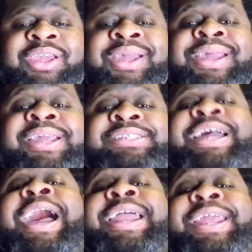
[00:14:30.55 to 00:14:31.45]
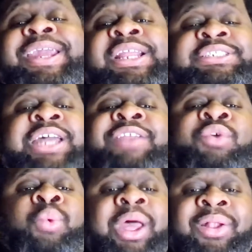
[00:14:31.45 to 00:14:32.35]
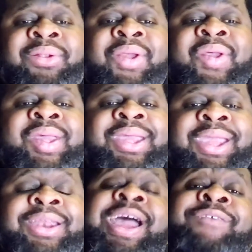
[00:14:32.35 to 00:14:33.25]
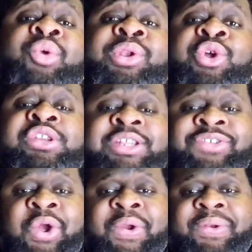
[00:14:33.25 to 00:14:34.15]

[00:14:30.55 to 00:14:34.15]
is hiding inside of a well in Cavaradossi's garden.